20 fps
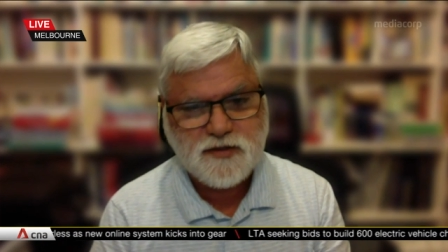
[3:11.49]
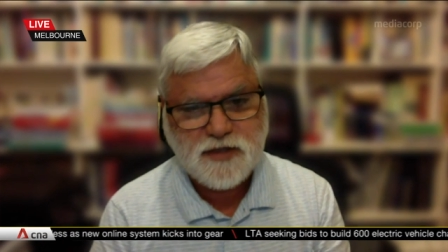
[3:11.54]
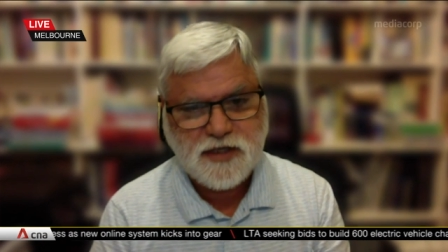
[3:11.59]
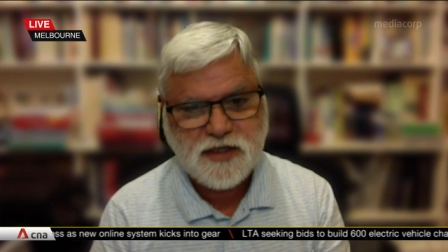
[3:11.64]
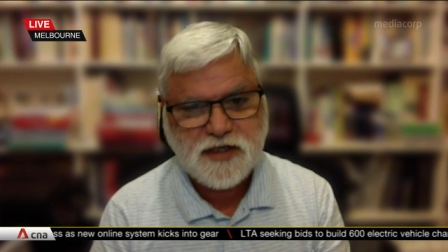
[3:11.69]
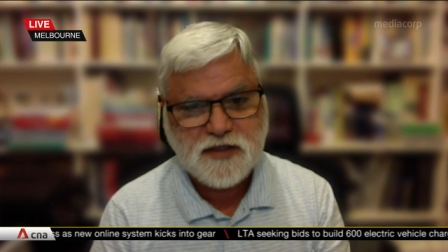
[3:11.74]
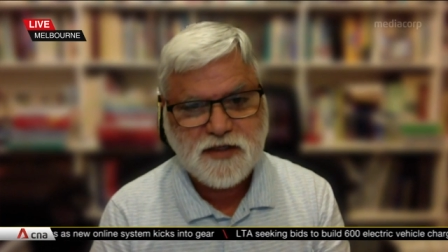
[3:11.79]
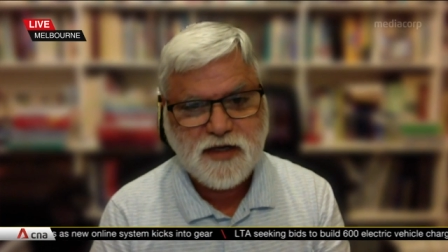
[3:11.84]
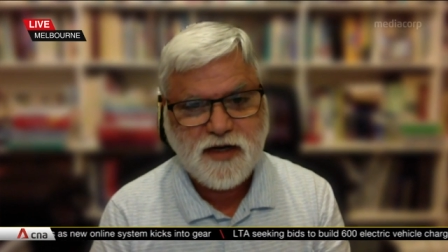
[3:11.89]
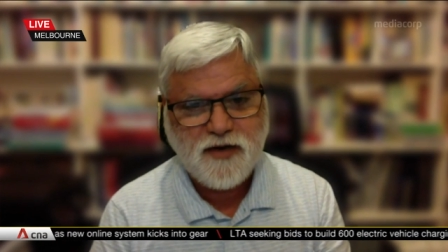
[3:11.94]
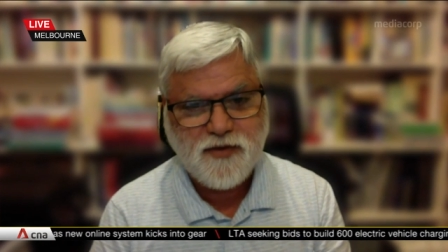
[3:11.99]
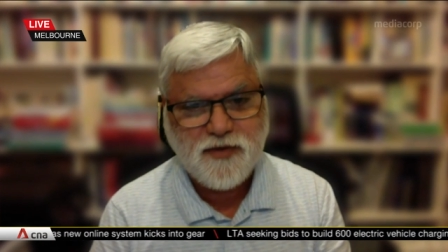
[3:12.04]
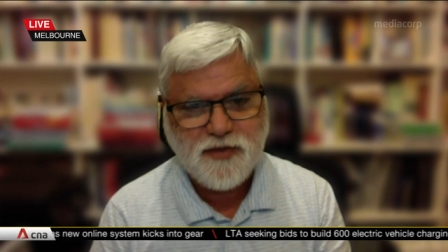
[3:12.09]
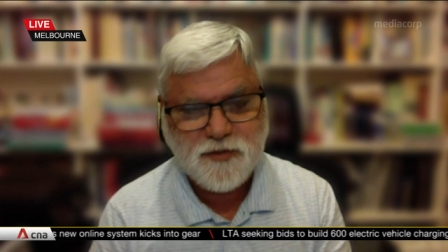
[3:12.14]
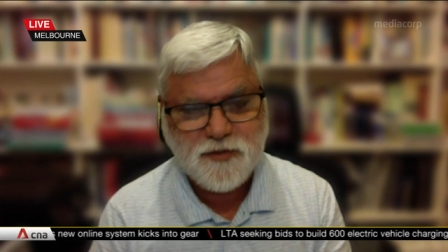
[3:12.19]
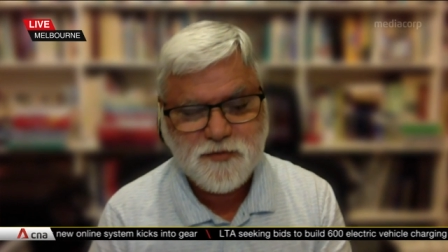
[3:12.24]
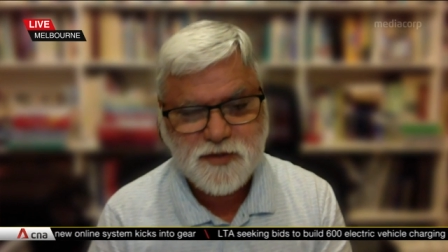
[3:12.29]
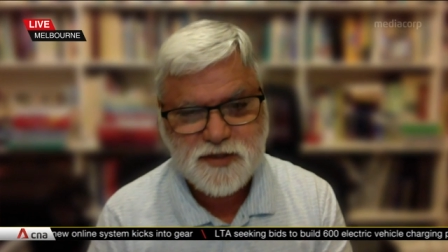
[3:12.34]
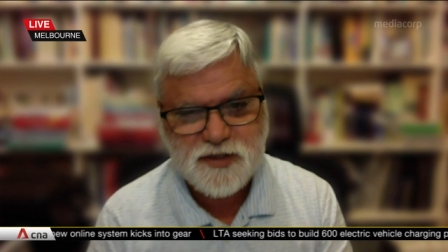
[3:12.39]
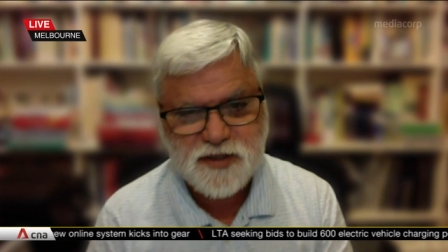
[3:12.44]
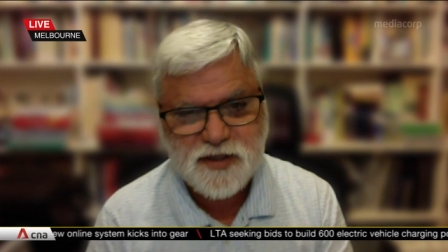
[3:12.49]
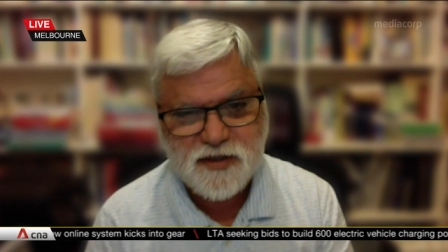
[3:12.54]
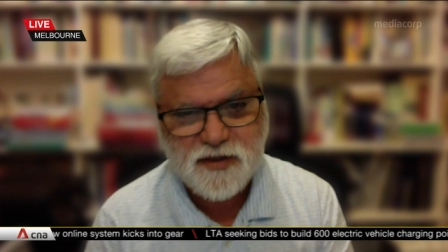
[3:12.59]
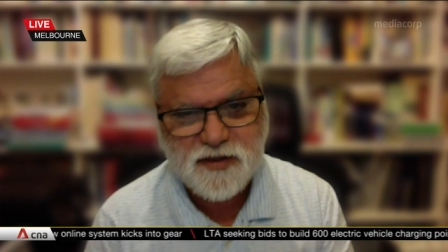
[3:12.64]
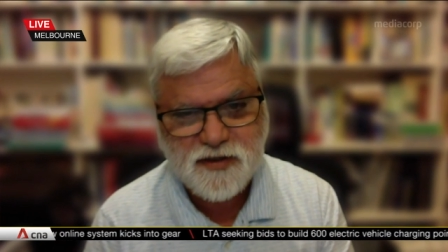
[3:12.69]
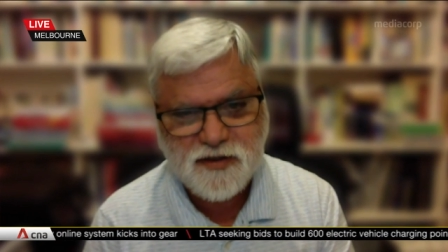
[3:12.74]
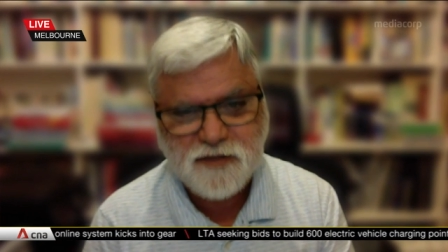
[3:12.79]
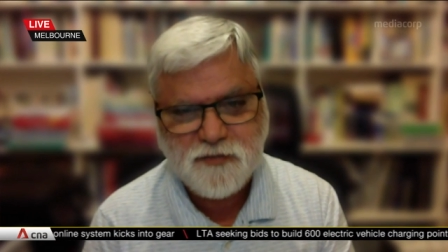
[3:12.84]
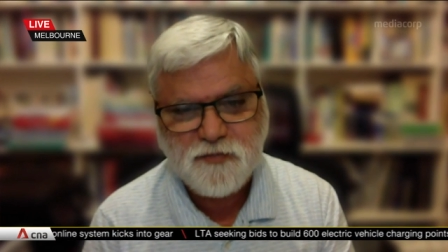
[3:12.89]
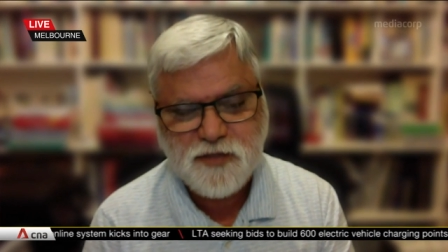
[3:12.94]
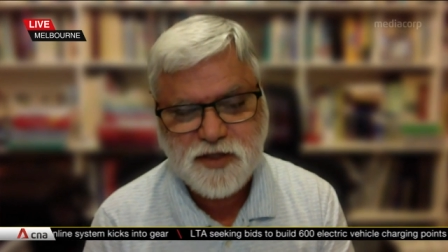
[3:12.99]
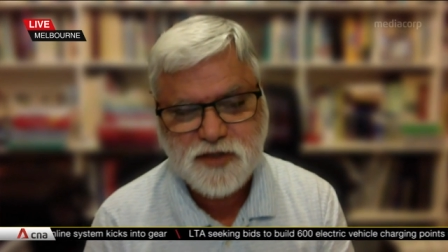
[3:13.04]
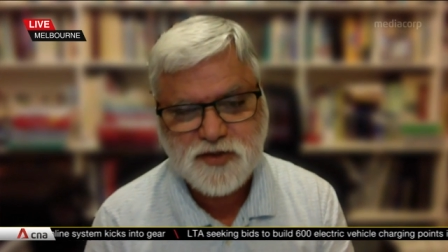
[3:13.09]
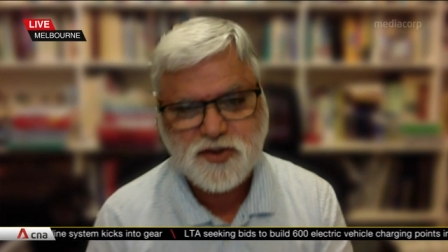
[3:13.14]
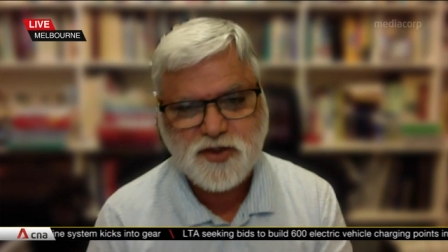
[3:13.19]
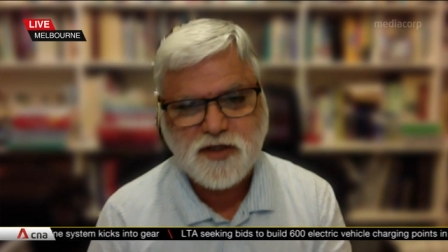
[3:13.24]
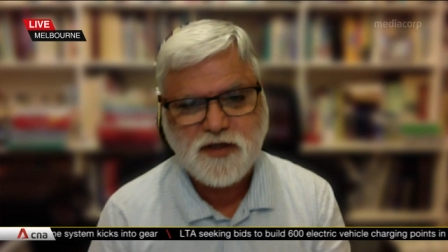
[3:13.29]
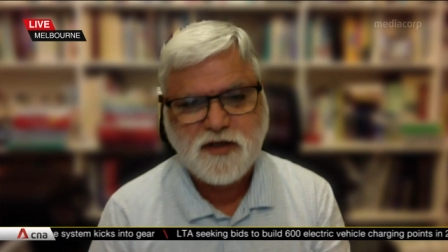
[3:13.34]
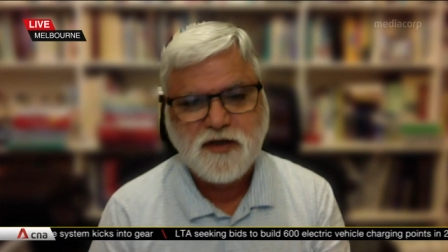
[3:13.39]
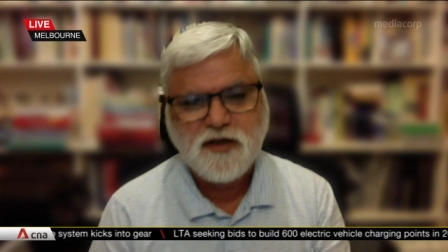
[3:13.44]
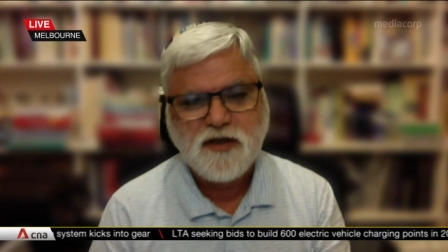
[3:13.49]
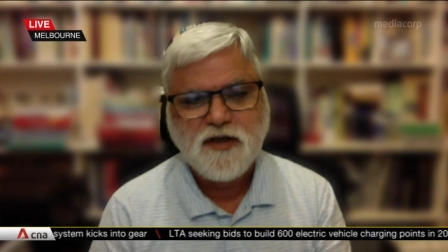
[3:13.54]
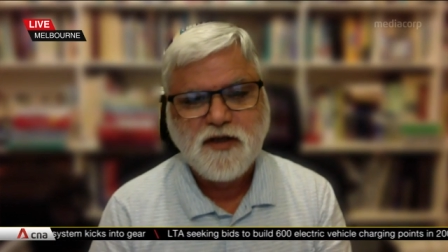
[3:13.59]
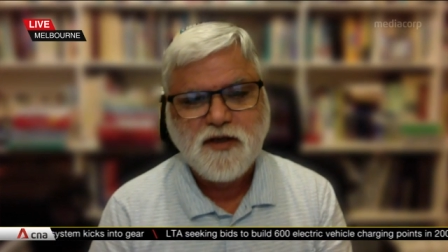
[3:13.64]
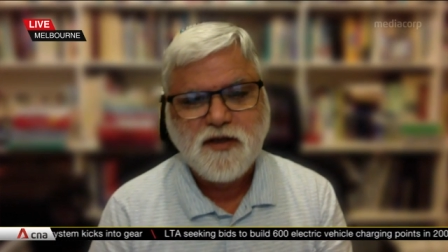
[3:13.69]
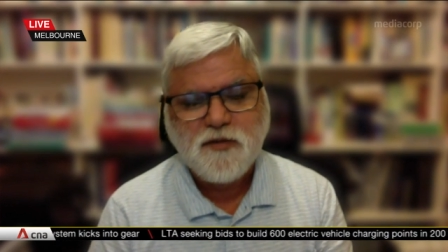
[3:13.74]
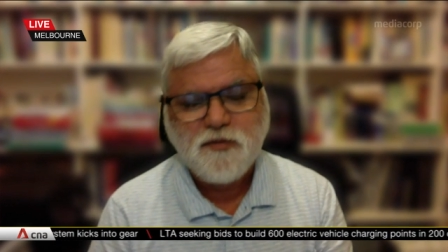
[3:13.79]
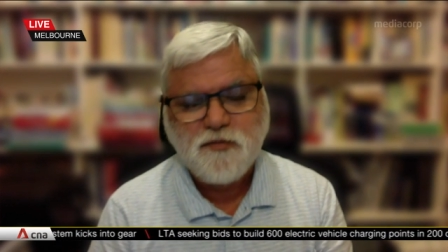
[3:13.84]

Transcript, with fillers: take down that particular picture